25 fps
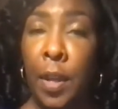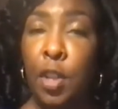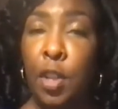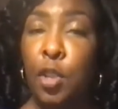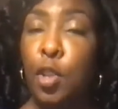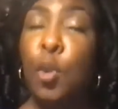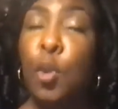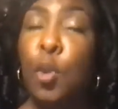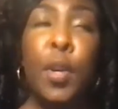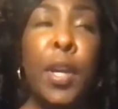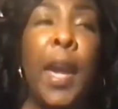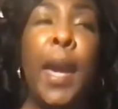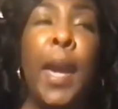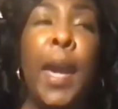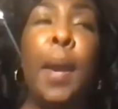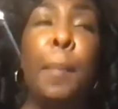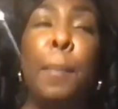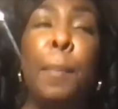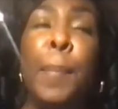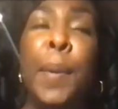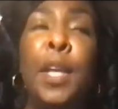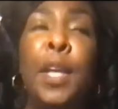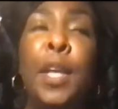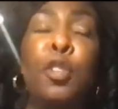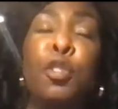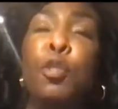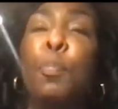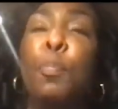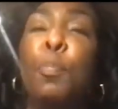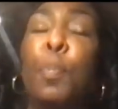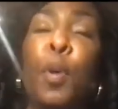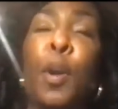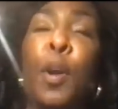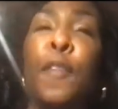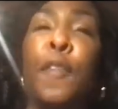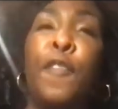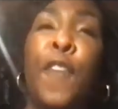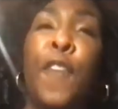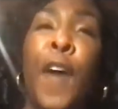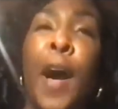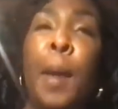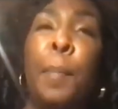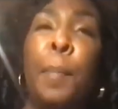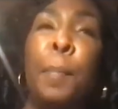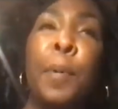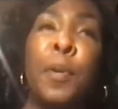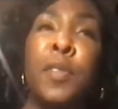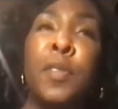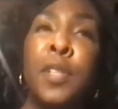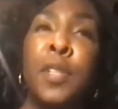You can't be
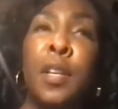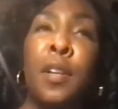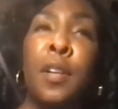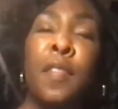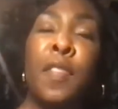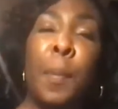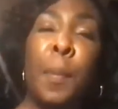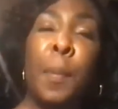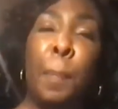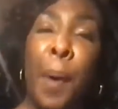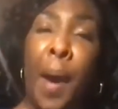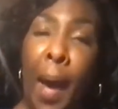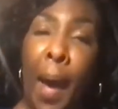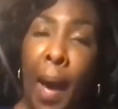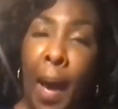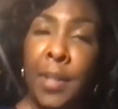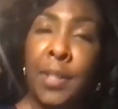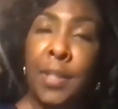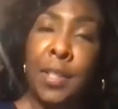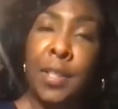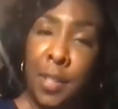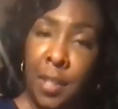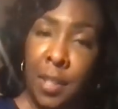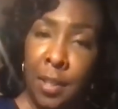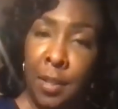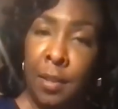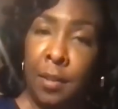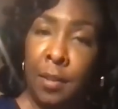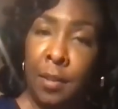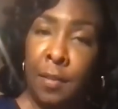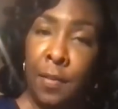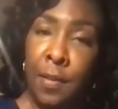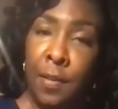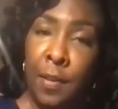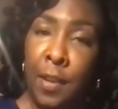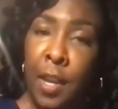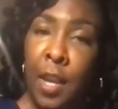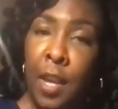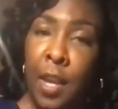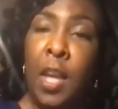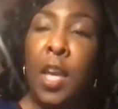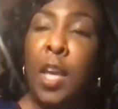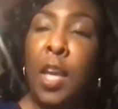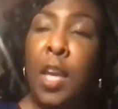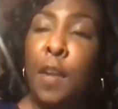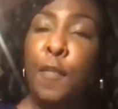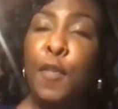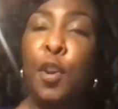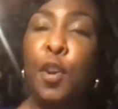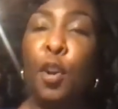2.5% of the positive
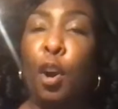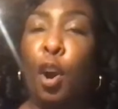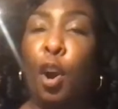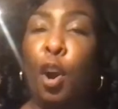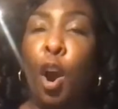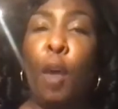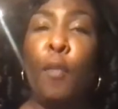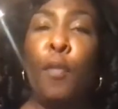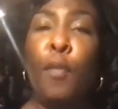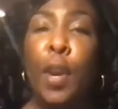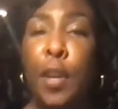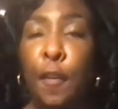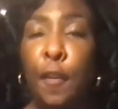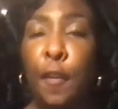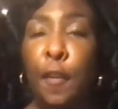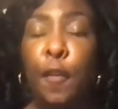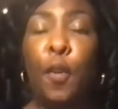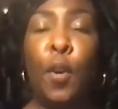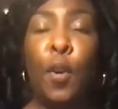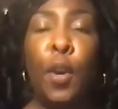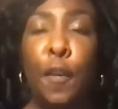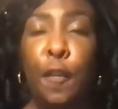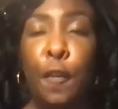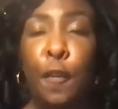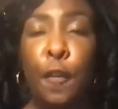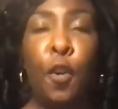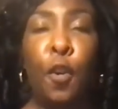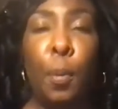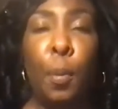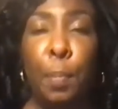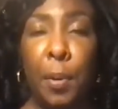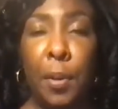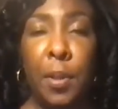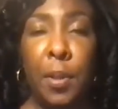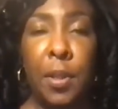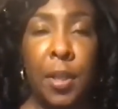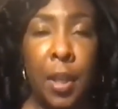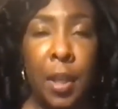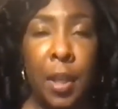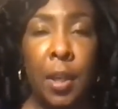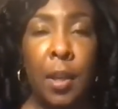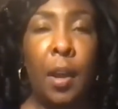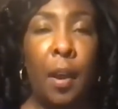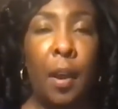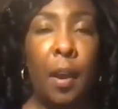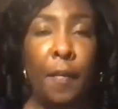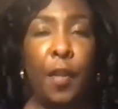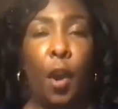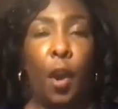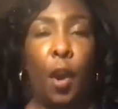if you're already 44%
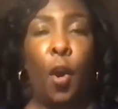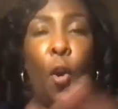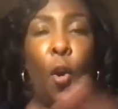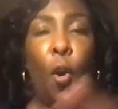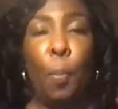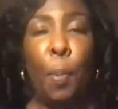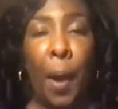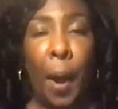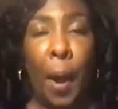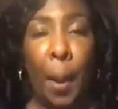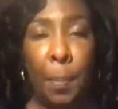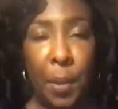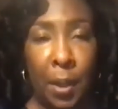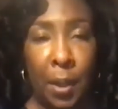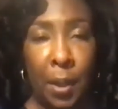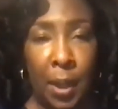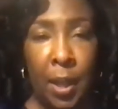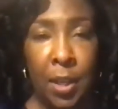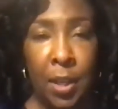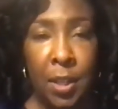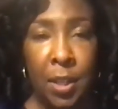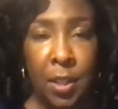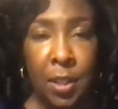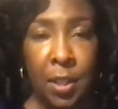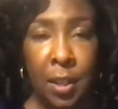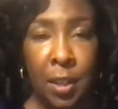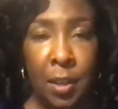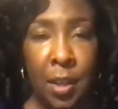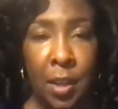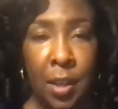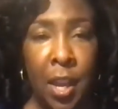of the whole population.